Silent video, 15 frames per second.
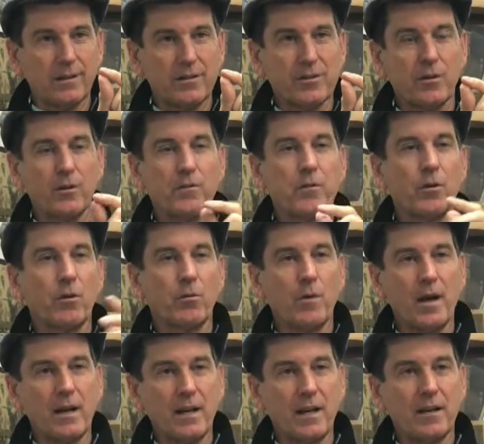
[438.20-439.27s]
So if you're a
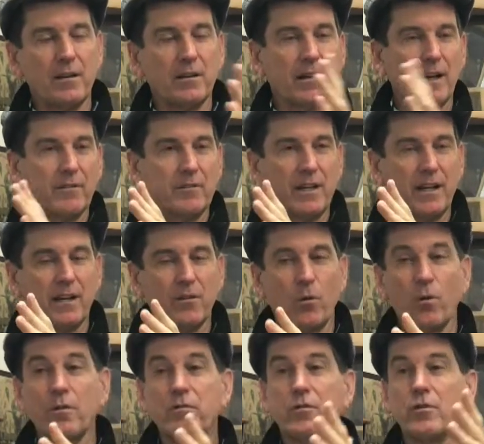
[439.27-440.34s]
right-handed, left-handed,
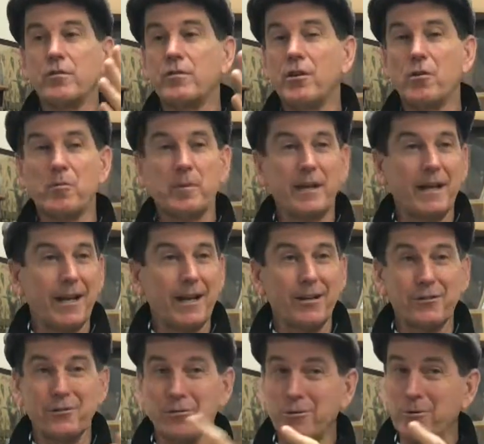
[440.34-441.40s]
or if you're a nota begay
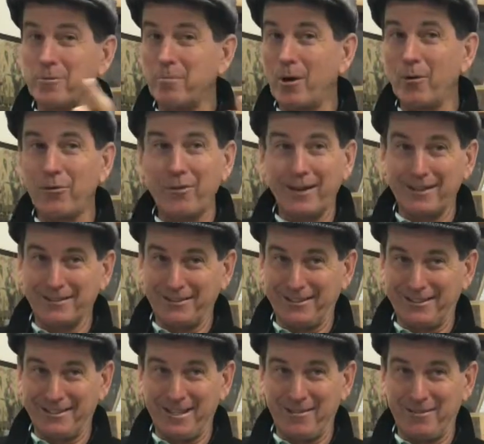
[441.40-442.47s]
and you're doing both things at
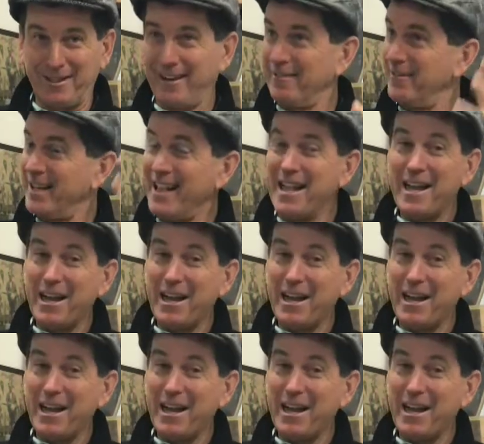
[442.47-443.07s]
the same time,